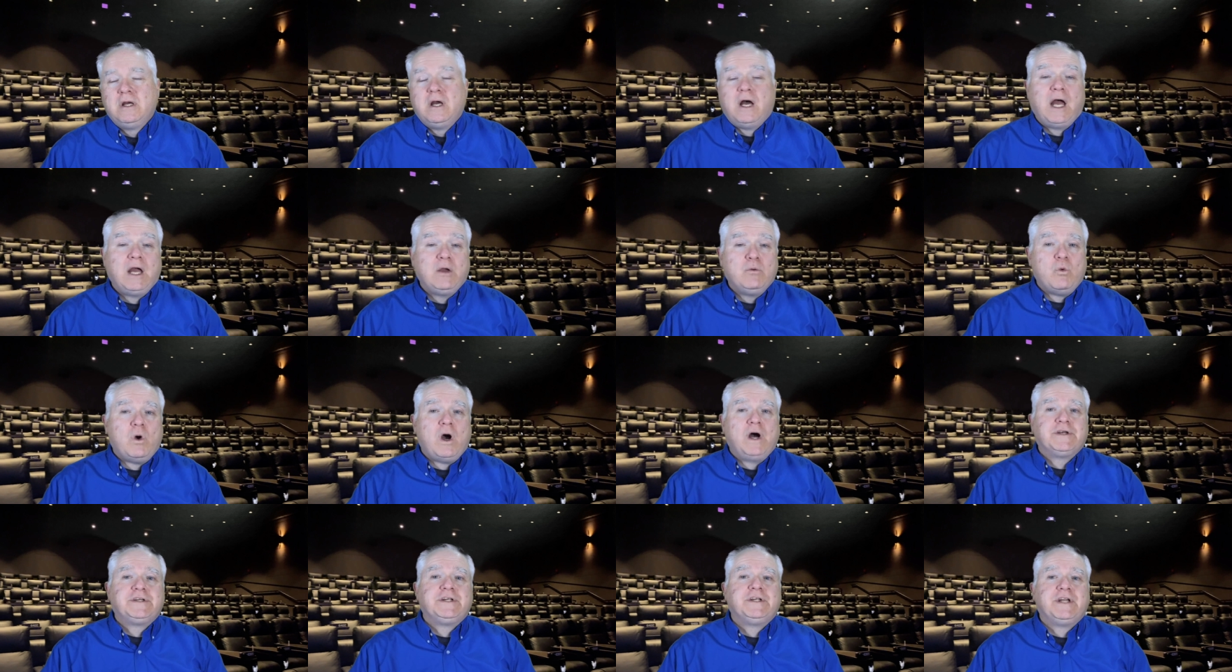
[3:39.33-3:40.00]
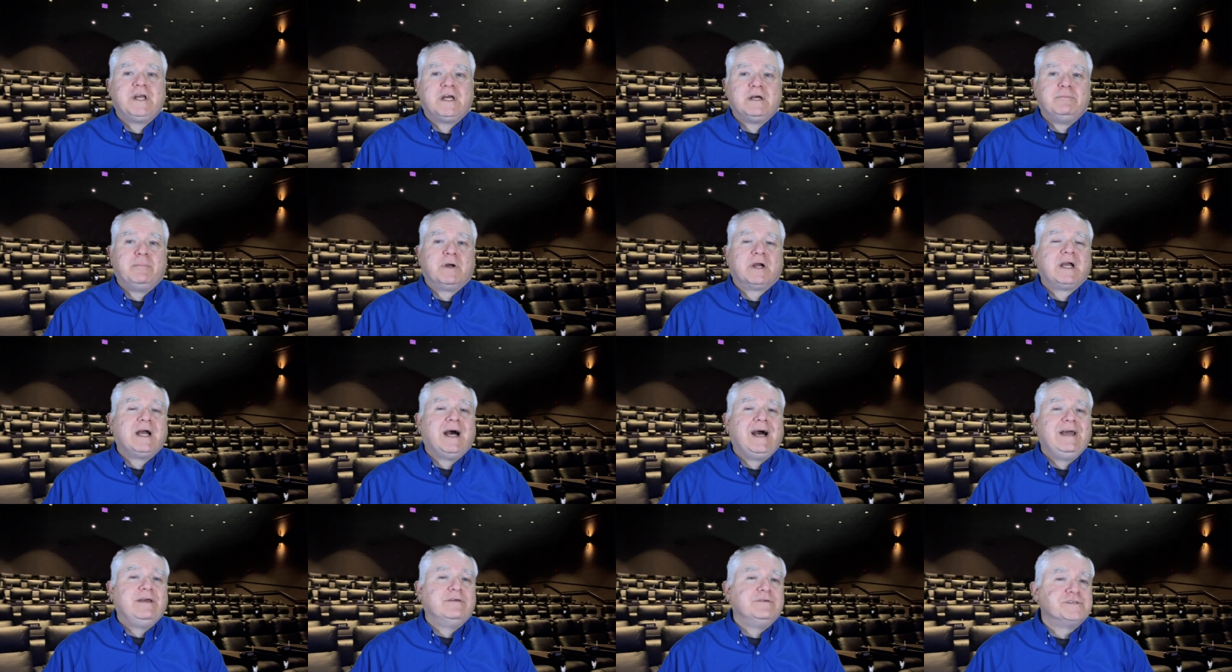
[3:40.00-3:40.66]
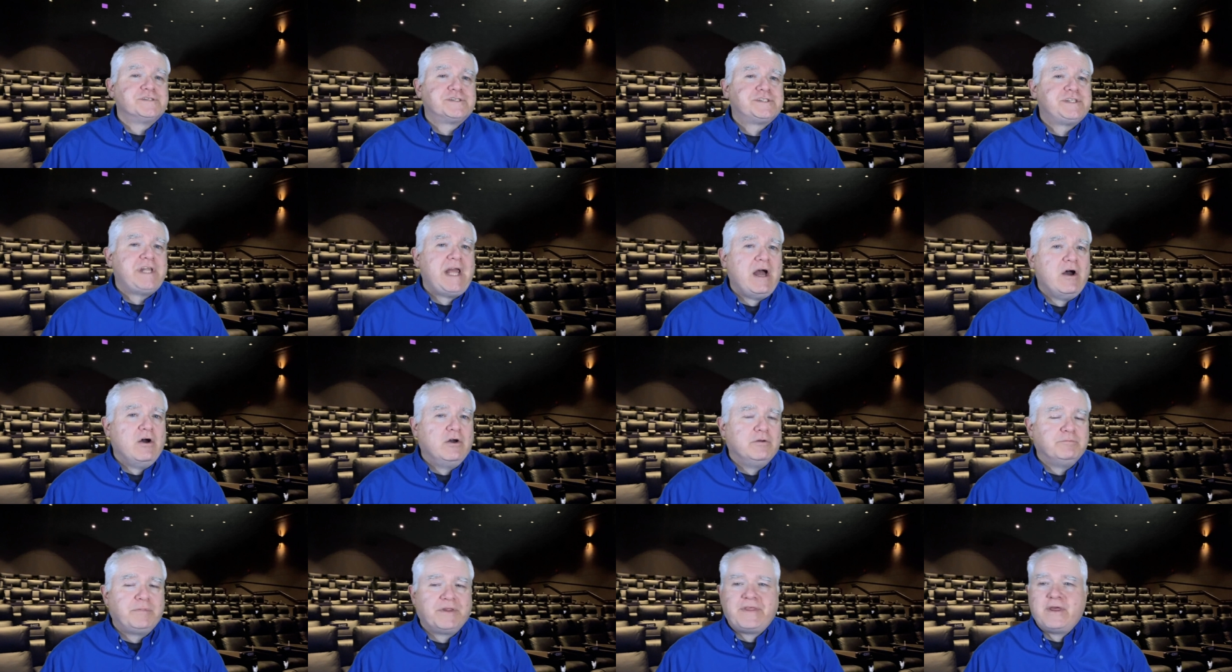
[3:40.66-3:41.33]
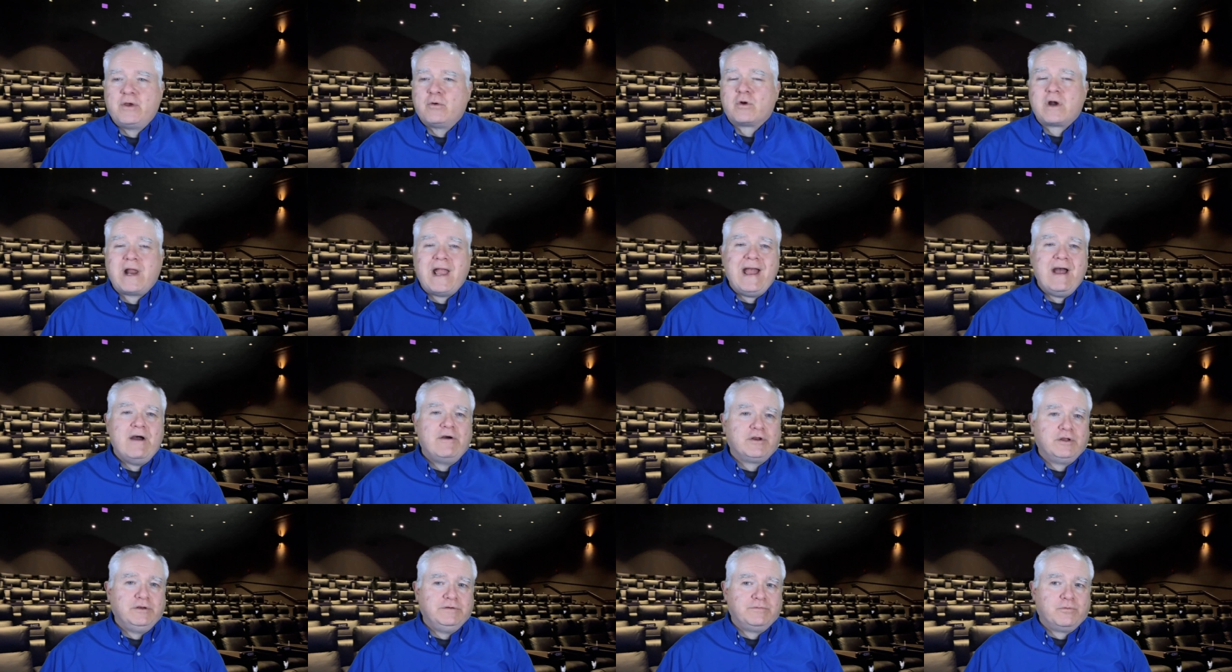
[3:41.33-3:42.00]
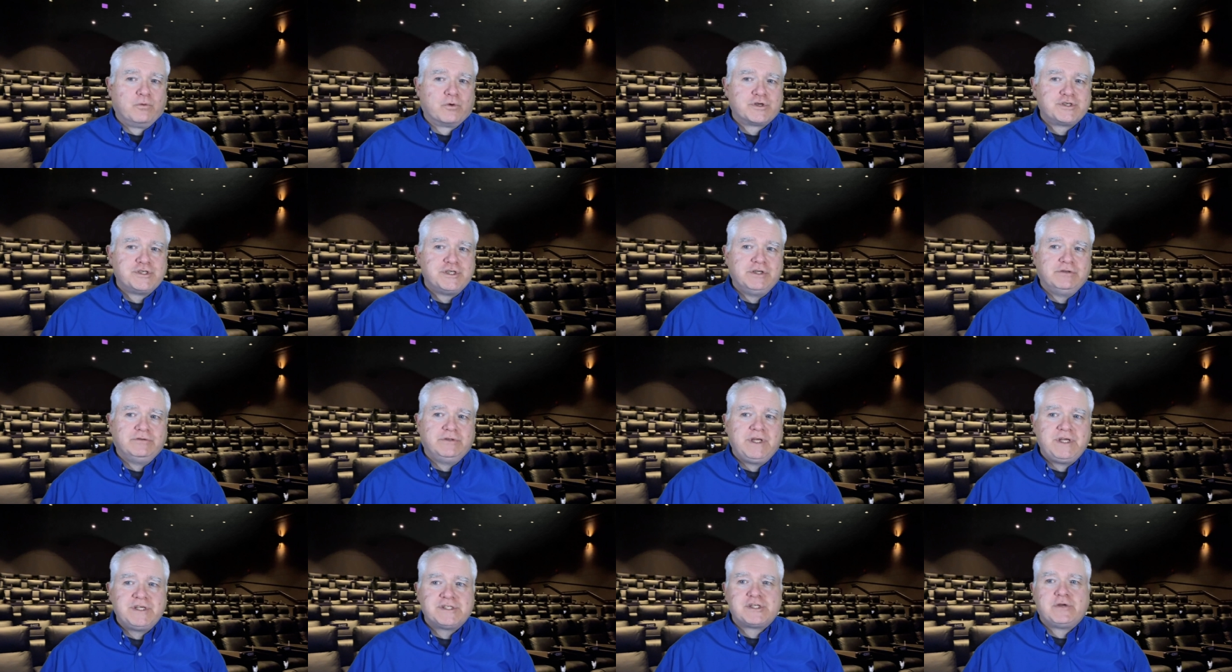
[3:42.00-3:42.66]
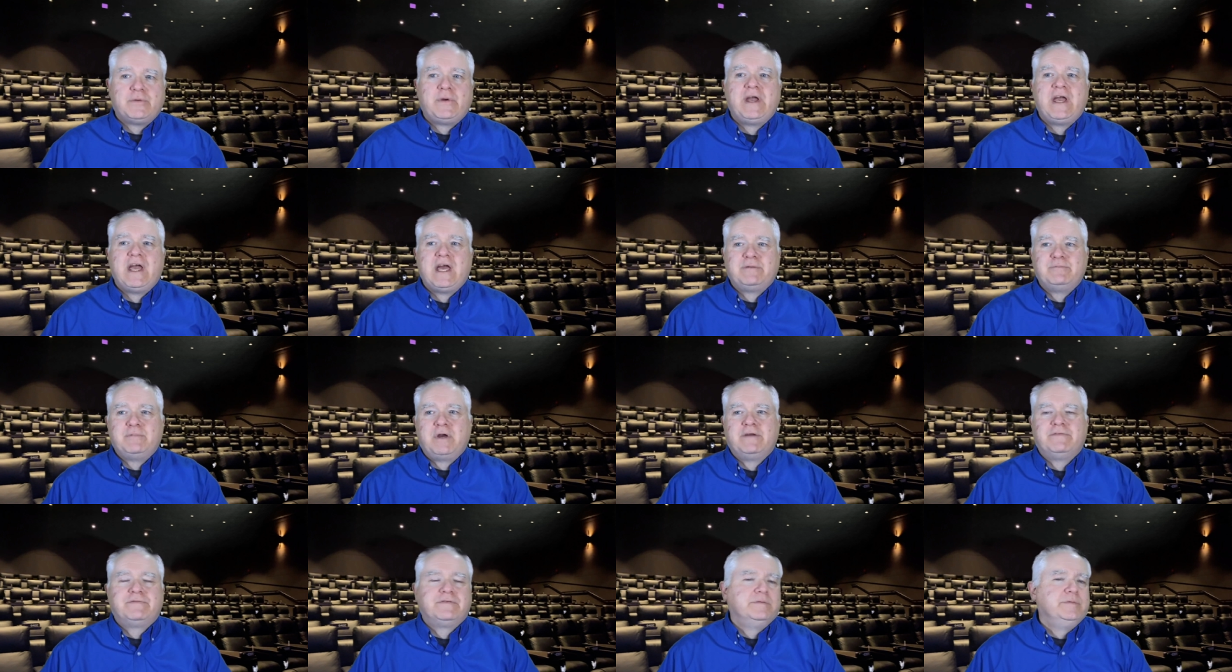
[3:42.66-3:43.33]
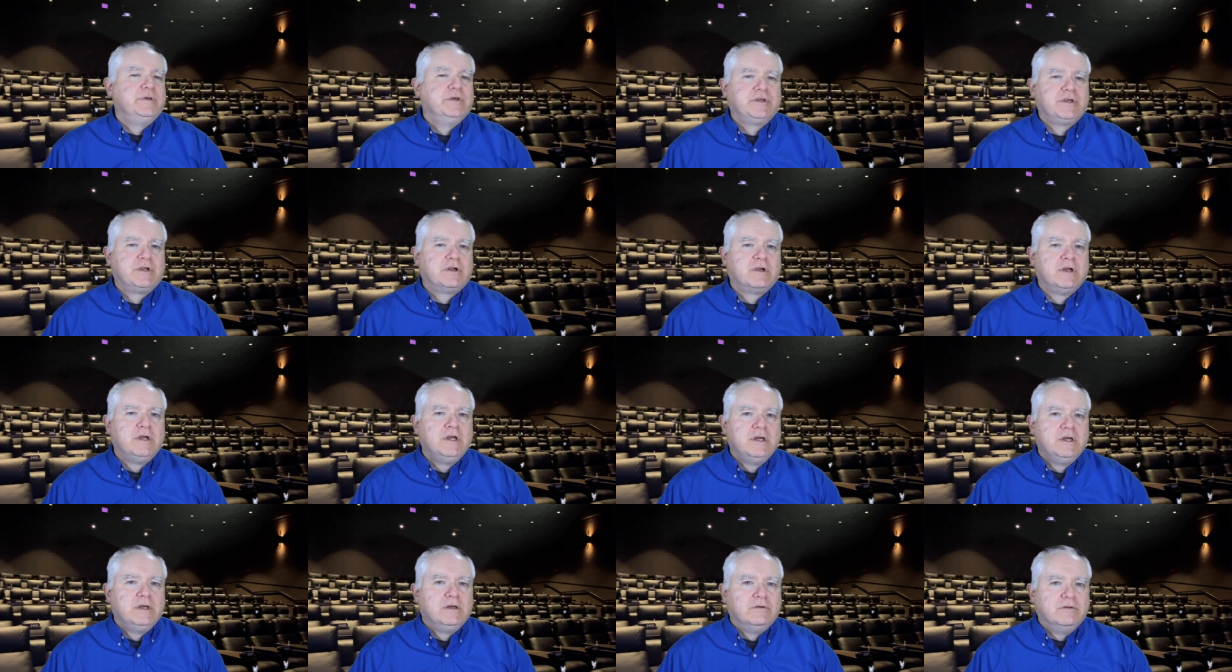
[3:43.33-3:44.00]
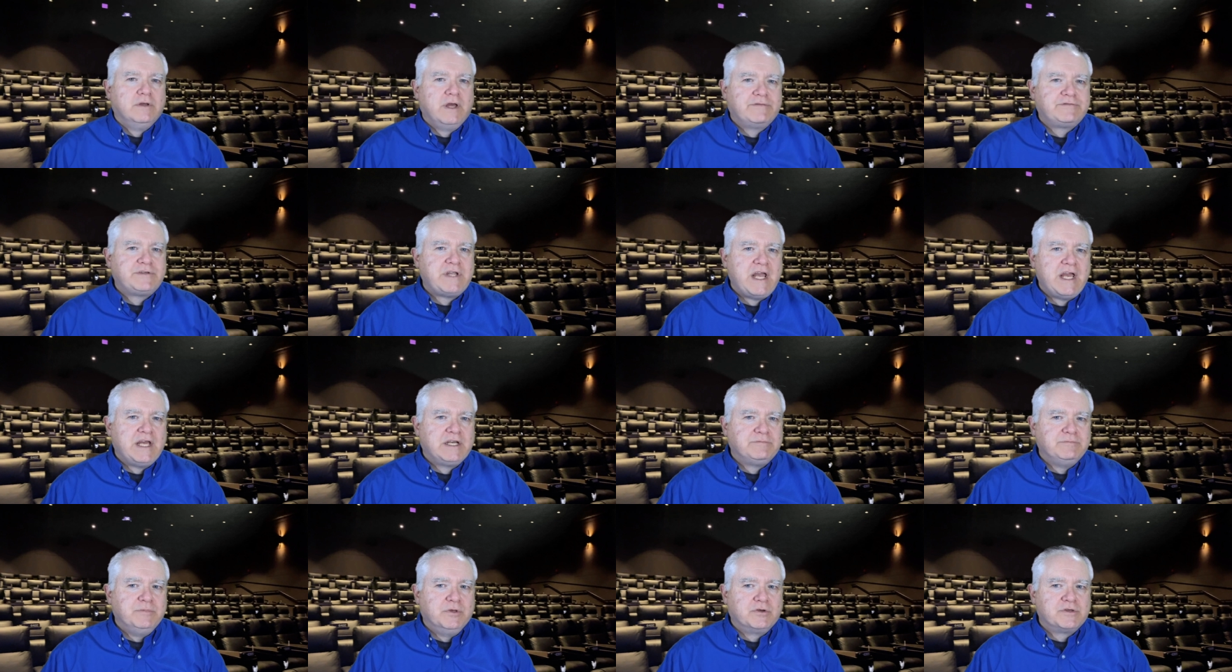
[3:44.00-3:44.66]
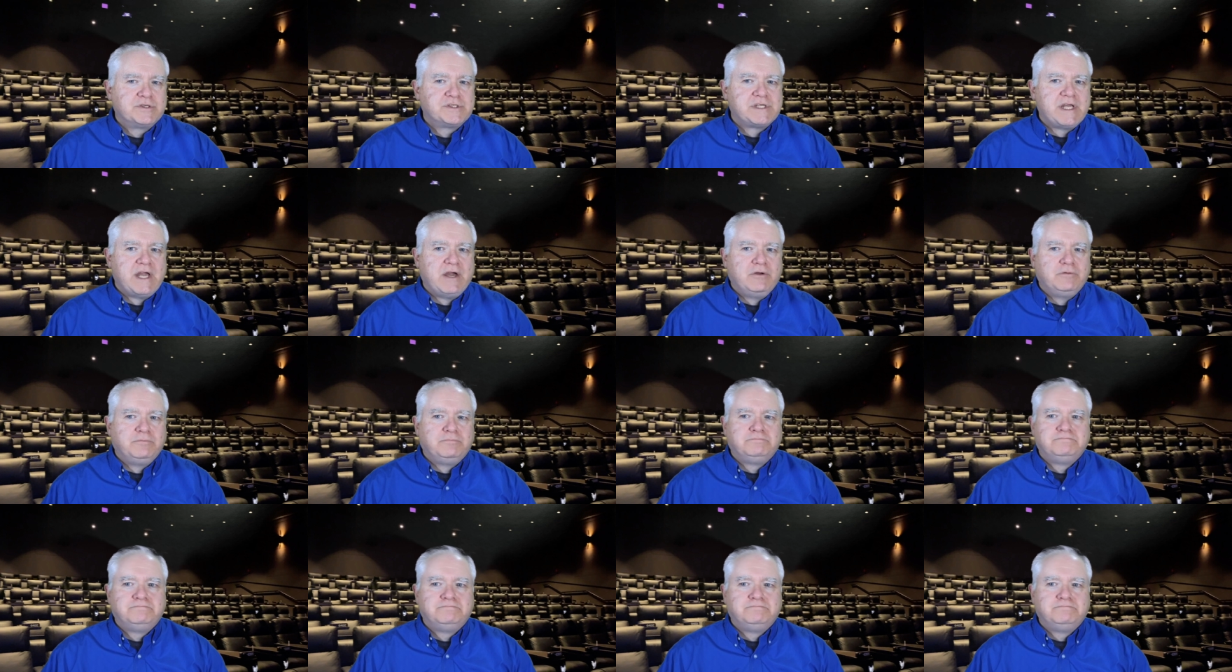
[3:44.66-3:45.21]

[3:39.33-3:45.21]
I wanted a Beguile Stout, but they were out, unfortunately, so I had my familiar left-hand milk stout.